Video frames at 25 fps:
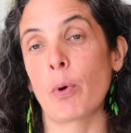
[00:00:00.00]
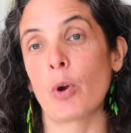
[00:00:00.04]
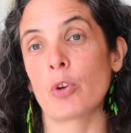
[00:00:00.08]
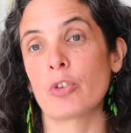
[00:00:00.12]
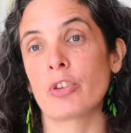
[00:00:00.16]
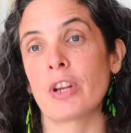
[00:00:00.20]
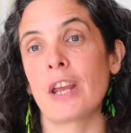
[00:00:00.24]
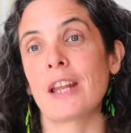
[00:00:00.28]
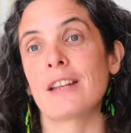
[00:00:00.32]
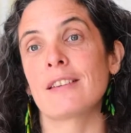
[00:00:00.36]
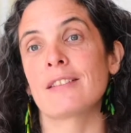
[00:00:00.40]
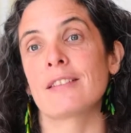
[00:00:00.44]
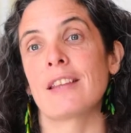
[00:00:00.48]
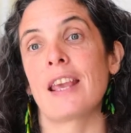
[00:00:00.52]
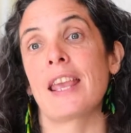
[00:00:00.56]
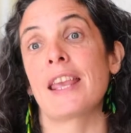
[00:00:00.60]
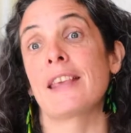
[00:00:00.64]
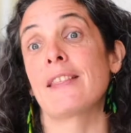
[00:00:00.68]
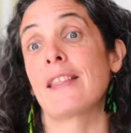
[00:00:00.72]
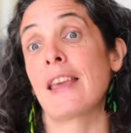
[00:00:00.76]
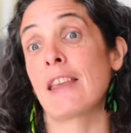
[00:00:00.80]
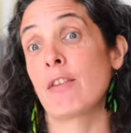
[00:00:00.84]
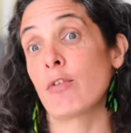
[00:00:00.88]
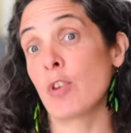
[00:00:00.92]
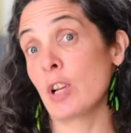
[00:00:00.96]
project,
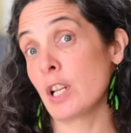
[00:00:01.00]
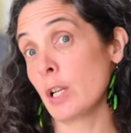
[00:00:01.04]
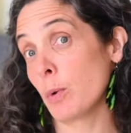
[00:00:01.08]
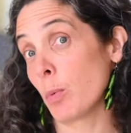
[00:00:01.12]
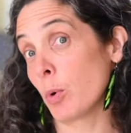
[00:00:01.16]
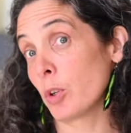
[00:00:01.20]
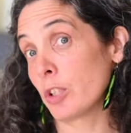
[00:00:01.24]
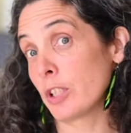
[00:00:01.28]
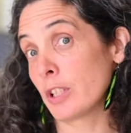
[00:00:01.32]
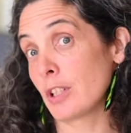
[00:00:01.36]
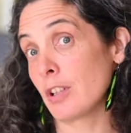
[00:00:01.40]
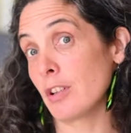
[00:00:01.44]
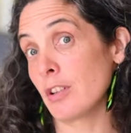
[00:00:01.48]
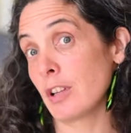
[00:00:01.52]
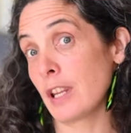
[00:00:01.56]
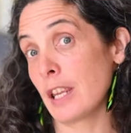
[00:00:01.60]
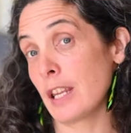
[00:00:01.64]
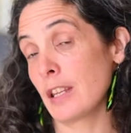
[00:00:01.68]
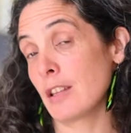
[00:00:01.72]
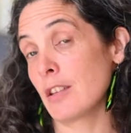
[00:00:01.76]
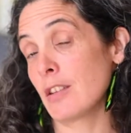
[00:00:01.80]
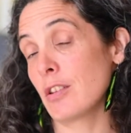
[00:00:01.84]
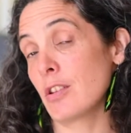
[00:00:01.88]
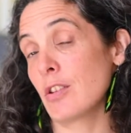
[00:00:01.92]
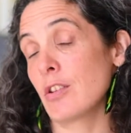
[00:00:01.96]
saying they really wanted to look
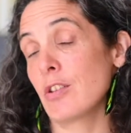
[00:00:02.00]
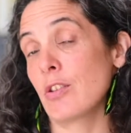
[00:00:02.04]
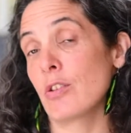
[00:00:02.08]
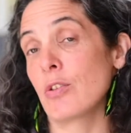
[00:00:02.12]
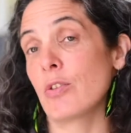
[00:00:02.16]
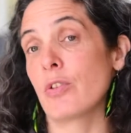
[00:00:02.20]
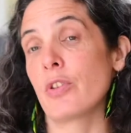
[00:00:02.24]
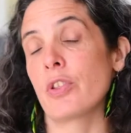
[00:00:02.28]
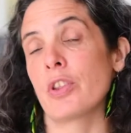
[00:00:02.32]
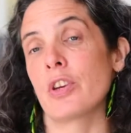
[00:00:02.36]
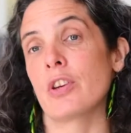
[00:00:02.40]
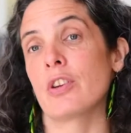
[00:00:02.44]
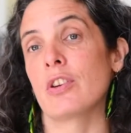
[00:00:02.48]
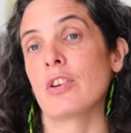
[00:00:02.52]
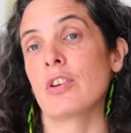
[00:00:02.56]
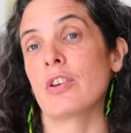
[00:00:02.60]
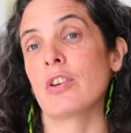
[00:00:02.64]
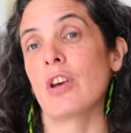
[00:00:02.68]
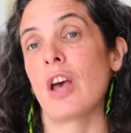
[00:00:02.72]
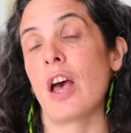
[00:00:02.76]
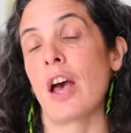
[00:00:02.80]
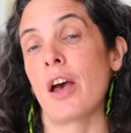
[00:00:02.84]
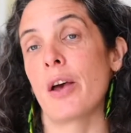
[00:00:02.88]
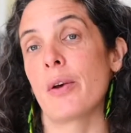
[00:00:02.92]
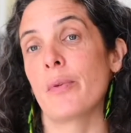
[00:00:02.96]
into
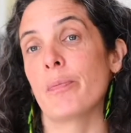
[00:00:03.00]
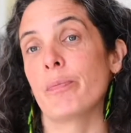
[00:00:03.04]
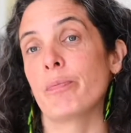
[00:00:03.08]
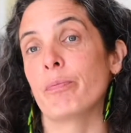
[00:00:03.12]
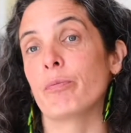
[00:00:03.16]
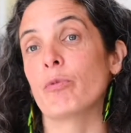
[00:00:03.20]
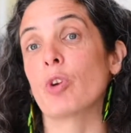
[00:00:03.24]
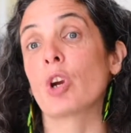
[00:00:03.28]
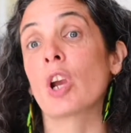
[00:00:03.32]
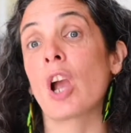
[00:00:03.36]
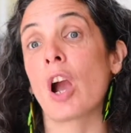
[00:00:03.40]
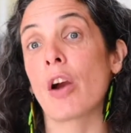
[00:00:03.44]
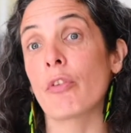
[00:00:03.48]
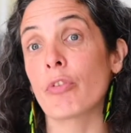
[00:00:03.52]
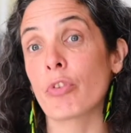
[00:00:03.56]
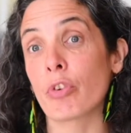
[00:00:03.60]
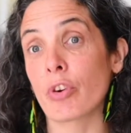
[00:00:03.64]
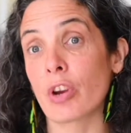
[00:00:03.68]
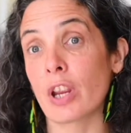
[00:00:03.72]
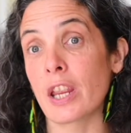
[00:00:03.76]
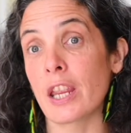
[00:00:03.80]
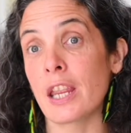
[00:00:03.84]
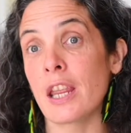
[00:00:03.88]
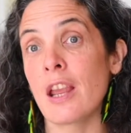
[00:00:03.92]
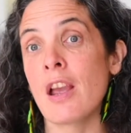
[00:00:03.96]
the
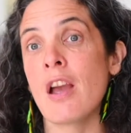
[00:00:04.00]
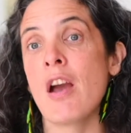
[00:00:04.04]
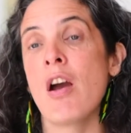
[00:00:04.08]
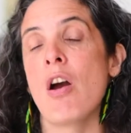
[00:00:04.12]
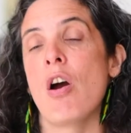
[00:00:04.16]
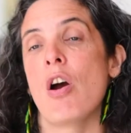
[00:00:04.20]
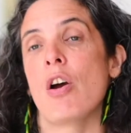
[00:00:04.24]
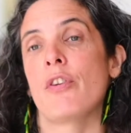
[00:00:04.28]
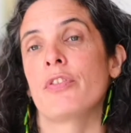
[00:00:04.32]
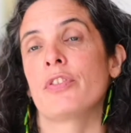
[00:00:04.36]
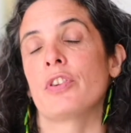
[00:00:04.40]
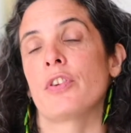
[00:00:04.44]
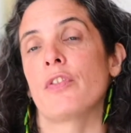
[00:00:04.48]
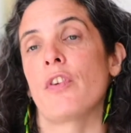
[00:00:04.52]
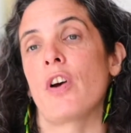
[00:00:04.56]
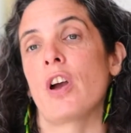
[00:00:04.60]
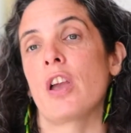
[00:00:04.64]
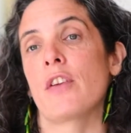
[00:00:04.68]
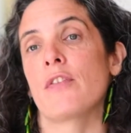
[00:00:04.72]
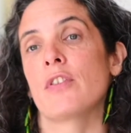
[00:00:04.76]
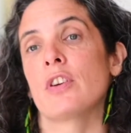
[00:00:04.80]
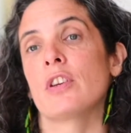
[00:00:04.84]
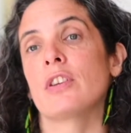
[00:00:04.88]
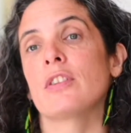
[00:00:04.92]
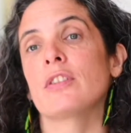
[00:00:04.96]
recovery of
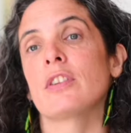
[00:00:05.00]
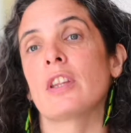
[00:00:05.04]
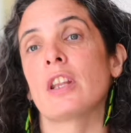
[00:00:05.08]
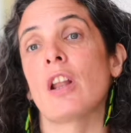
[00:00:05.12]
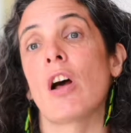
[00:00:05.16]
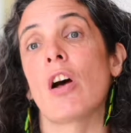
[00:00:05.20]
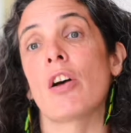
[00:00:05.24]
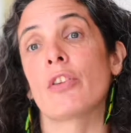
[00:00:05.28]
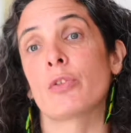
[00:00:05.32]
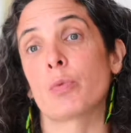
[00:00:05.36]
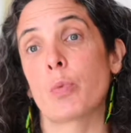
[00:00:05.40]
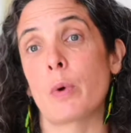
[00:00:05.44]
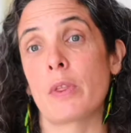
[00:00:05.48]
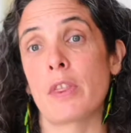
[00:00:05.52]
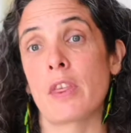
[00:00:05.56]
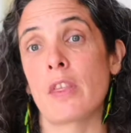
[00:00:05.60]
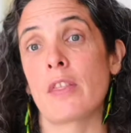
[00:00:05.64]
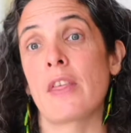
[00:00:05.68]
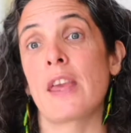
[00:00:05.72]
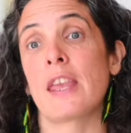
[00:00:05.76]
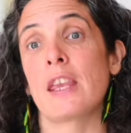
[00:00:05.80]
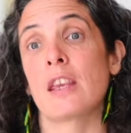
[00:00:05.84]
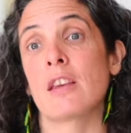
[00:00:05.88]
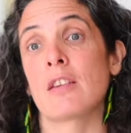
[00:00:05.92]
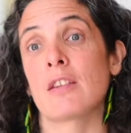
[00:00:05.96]
survivors and asked whether
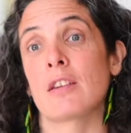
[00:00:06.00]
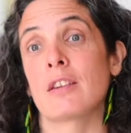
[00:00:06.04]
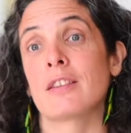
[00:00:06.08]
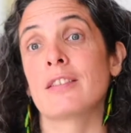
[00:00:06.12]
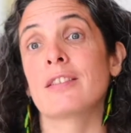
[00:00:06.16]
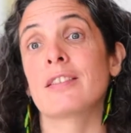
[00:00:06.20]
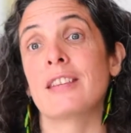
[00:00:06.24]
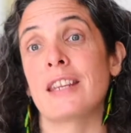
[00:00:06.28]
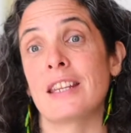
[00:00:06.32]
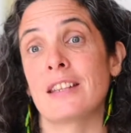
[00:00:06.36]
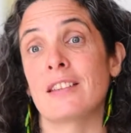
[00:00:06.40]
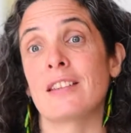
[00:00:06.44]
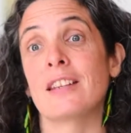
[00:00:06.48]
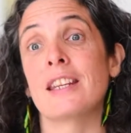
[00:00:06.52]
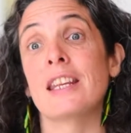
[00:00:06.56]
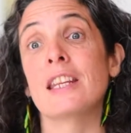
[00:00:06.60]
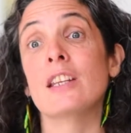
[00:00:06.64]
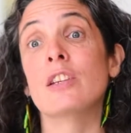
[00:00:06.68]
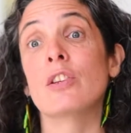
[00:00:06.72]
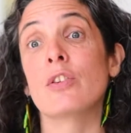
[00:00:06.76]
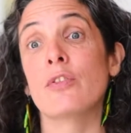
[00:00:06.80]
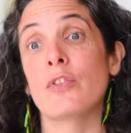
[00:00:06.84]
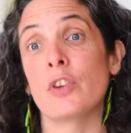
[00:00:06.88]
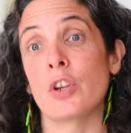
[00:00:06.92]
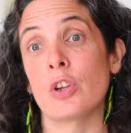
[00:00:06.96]
they could sit and
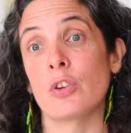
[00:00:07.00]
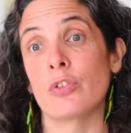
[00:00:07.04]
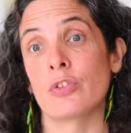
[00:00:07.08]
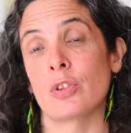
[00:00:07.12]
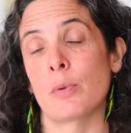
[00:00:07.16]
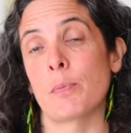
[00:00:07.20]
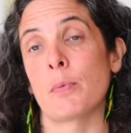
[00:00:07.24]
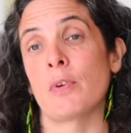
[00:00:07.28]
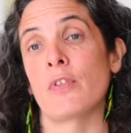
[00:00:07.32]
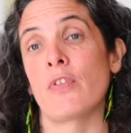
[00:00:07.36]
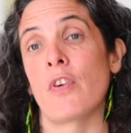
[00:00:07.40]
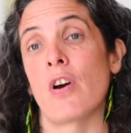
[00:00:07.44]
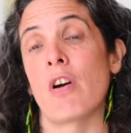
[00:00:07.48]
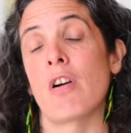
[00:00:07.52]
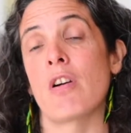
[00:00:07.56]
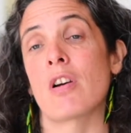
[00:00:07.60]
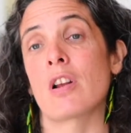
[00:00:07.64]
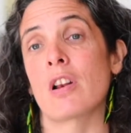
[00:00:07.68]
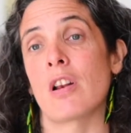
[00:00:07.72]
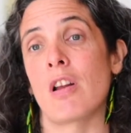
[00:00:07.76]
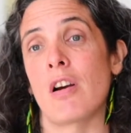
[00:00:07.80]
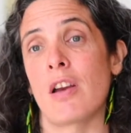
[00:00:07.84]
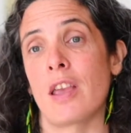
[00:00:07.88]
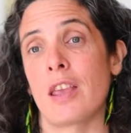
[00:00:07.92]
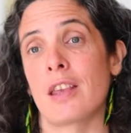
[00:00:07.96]
interview some of our
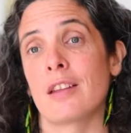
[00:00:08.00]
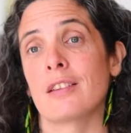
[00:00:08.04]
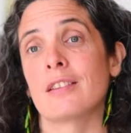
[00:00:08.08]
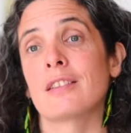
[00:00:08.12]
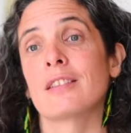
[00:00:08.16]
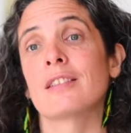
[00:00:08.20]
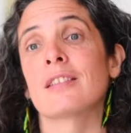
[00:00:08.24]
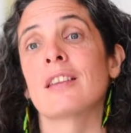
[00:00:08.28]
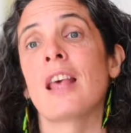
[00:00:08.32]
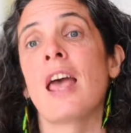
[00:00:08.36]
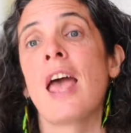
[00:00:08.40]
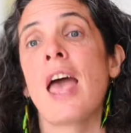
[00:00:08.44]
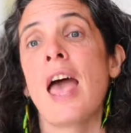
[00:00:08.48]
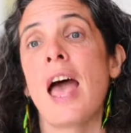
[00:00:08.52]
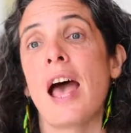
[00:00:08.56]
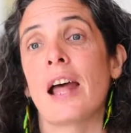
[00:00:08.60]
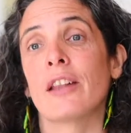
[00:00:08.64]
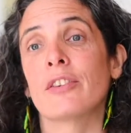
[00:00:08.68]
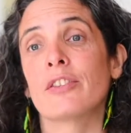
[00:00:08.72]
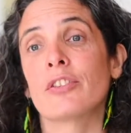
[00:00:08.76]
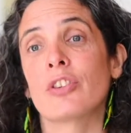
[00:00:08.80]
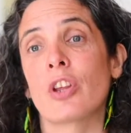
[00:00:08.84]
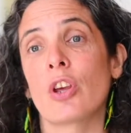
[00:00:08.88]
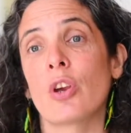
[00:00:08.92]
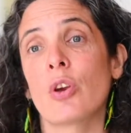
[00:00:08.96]
clients.
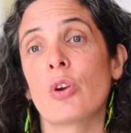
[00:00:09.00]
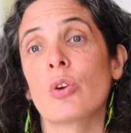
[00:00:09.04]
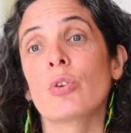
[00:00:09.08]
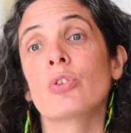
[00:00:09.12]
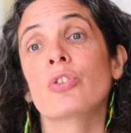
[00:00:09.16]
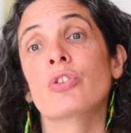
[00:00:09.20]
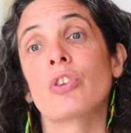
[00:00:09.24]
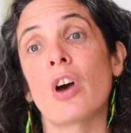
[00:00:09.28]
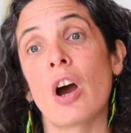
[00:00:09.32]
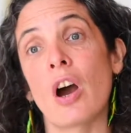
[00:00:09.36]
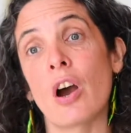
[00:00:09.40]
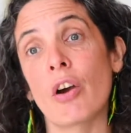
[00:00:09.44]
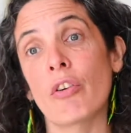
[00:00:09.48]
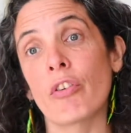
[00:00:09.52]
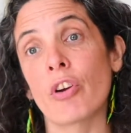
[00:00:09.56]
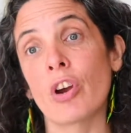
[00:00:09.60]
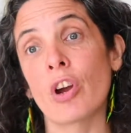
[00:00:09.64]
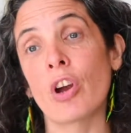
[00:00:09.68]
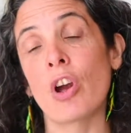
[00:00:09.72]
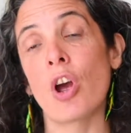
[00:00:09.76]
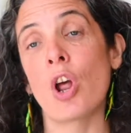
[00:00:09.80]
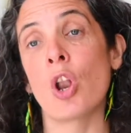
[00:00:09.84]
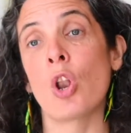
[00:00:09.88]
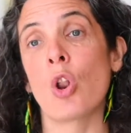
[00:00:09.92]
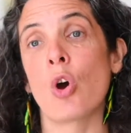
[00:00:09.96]
And so
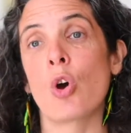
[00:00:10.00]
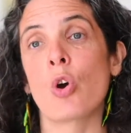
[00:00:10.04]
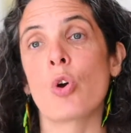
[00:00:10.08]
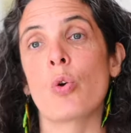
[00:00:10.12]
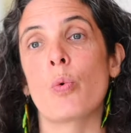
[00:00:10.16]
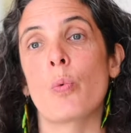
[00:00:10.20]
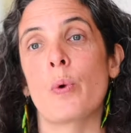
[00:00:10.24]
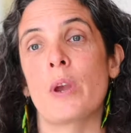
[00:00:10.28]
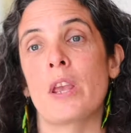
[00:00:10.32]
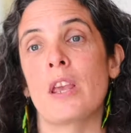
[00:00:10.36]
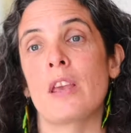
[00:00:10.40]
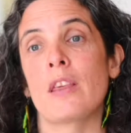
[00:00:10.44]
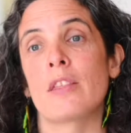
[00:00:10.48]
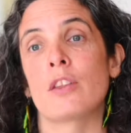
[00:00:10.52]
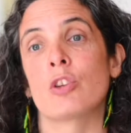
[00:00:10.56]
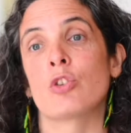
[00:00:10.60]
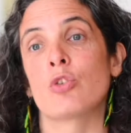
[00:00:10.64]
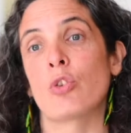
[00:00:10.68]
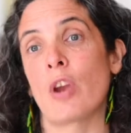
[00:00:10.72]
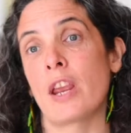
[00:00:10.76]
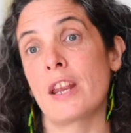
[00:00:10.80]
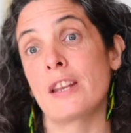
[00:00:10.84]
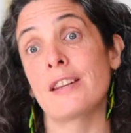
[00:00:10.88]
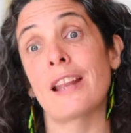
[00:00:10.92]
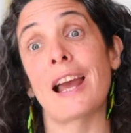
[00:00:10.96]
Sara, along with a
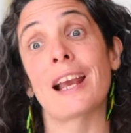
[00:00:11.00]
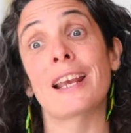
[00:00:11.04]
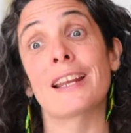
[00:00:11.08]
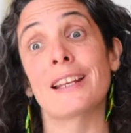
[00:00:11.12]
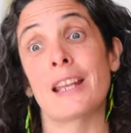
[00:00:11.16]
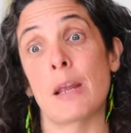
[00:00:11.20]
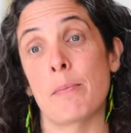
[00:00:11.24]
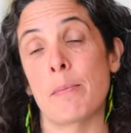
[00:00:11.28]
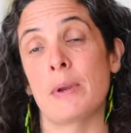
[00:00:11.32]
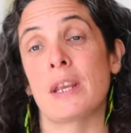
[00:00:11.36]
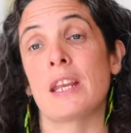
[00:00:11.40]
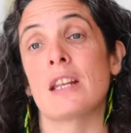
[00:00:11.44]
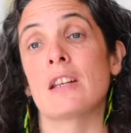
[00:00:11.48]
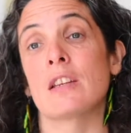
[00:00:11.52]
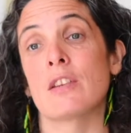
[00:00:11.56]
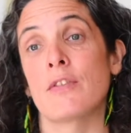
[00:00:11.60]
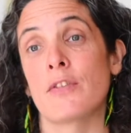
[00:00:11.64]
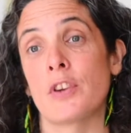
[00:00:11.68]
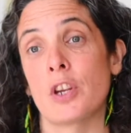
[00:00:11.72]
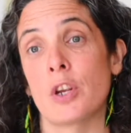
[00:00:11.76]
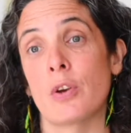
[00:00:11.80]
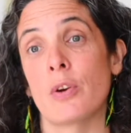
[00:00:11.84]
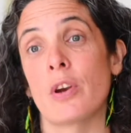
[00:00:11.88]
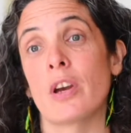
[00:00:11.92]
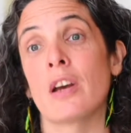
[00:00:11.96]
trained academic
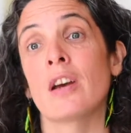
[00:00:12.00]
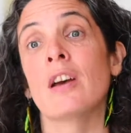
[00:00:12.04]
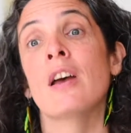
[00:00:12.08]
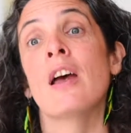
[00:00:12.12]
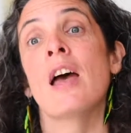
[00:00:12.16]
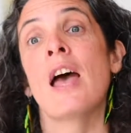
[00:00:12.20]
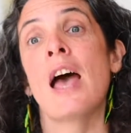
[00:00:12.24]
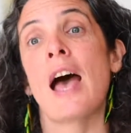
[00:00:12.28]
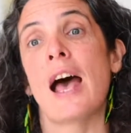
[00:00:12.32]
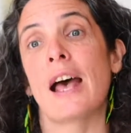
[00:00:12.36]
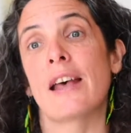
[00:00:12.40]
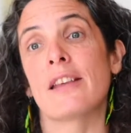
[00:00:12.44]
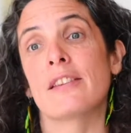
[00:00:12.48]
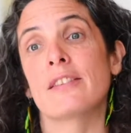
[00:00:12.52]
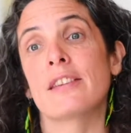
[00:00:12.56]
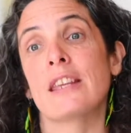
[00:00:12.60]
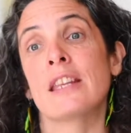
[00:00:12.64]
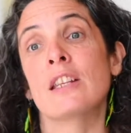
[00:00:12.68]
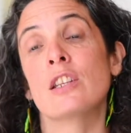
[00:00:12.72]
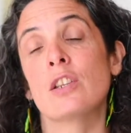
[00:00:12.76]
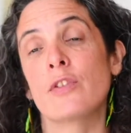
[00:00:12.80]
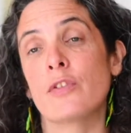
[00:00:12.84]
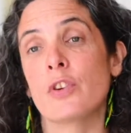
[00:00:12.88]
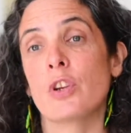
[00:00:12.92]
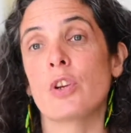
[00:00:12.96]
interviewer, has
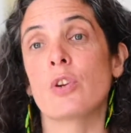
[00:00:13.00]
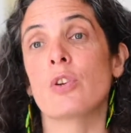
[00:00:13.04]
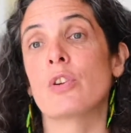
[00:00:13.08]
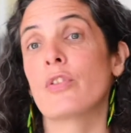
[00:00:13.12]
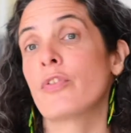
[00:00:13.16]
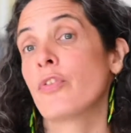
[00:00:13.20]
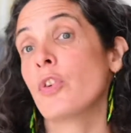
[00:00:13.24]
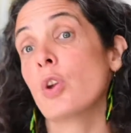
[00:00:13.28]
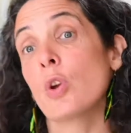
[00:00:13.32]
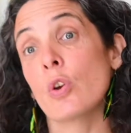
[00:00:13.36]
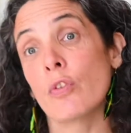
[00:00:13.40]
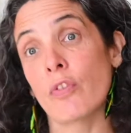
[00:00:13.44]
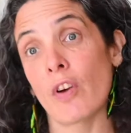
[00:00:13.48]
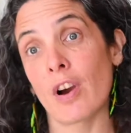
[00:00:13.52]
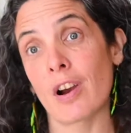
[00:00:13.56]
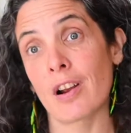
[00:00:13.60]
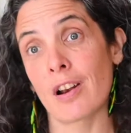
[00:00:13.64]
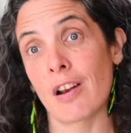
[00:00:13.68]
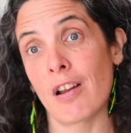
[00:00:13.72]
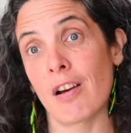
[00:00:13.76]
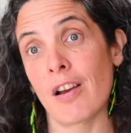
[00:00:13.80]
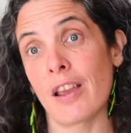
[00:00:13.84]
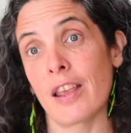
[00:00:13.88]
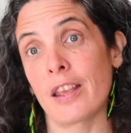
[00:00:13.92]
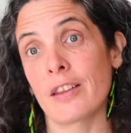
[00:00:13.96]
interviewed a few of our
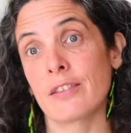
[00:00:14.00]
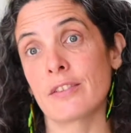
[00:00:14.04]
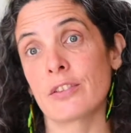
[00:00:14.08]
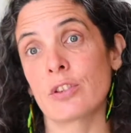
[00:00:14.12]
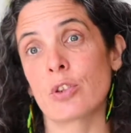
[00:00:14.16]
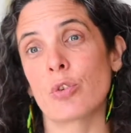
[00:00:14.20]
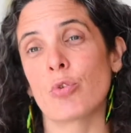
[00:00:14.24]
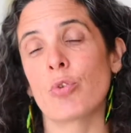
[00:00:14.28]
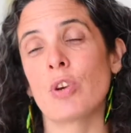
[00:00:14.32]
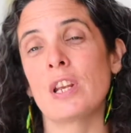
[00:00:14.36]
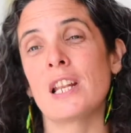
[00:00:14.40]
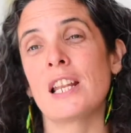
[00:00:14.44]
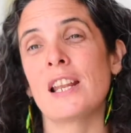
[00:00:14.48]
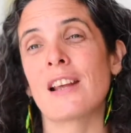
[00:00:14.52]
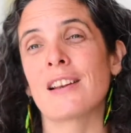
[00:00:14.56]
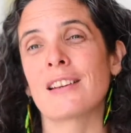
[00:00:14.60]
clients to really